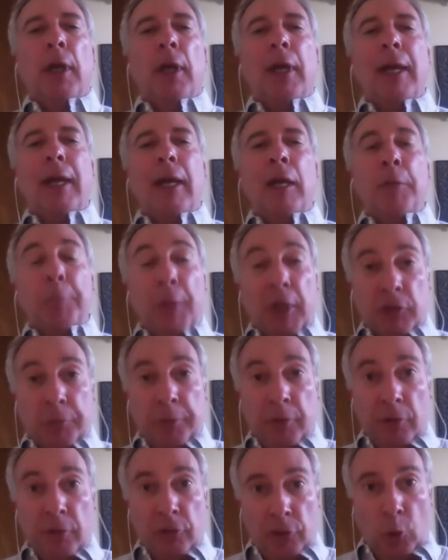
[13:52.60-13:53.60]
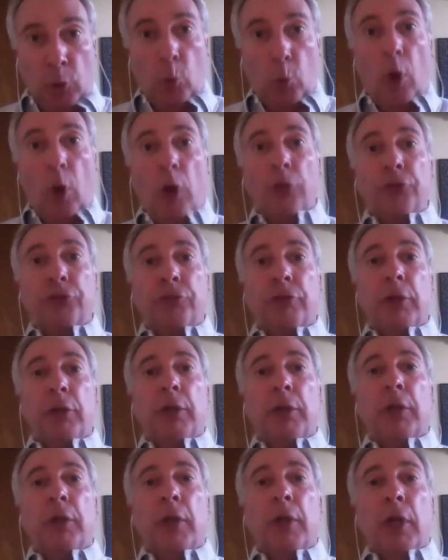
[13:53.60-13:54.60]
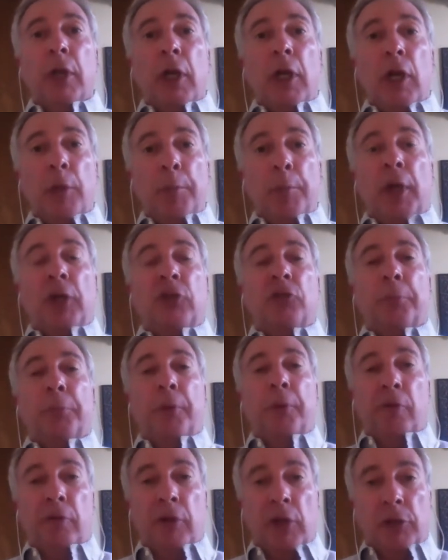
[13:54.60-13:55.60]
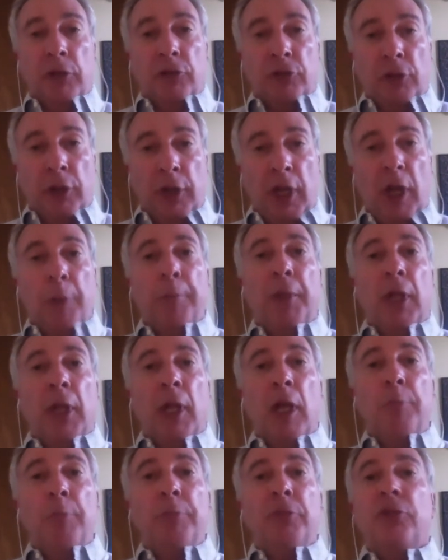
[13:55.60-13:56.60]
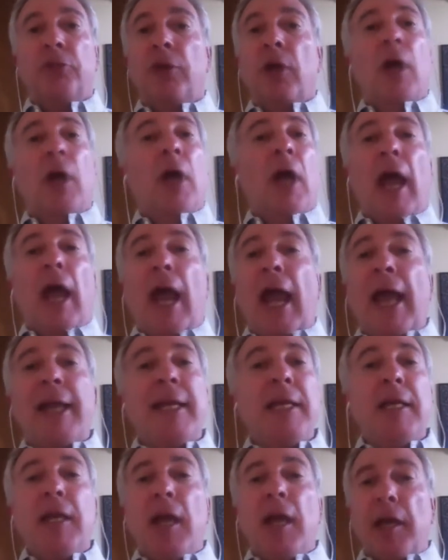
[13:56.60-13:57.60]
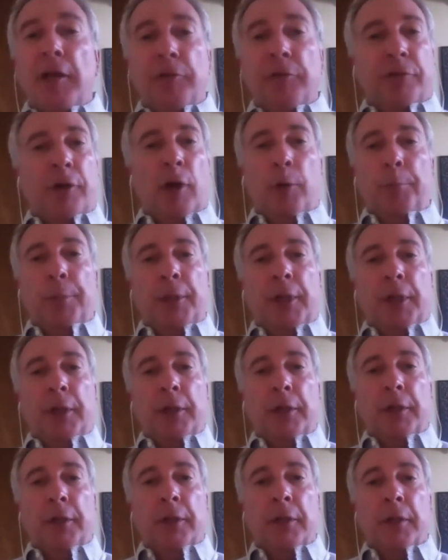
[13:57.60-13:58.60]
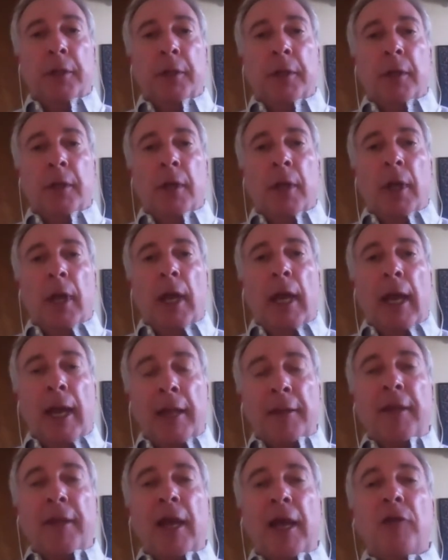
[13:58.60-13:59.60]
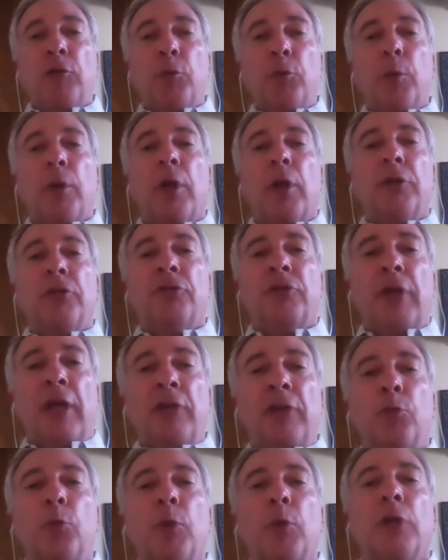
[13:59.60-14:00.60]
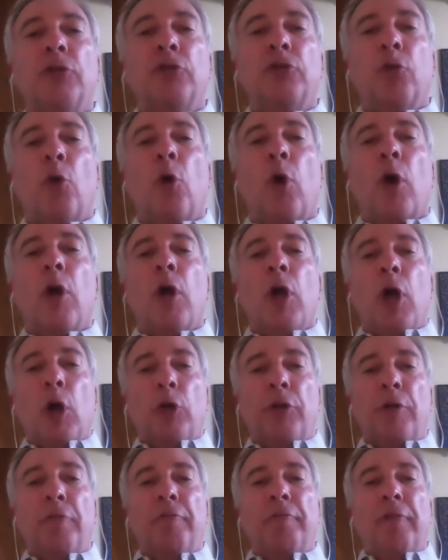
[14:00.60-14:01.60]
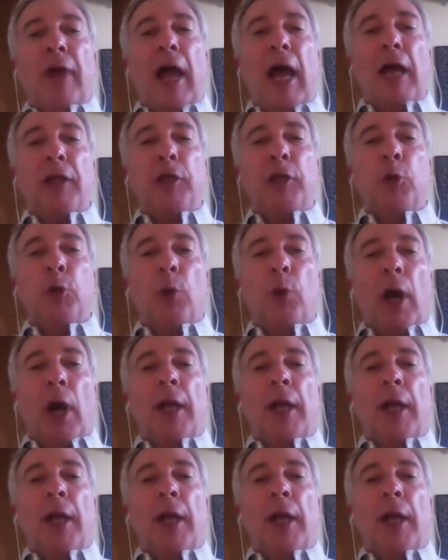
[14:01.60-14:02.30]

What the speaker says: in my experience on Wall Street, in my experience on MLMs, any kind of company. And that's when I saw the value I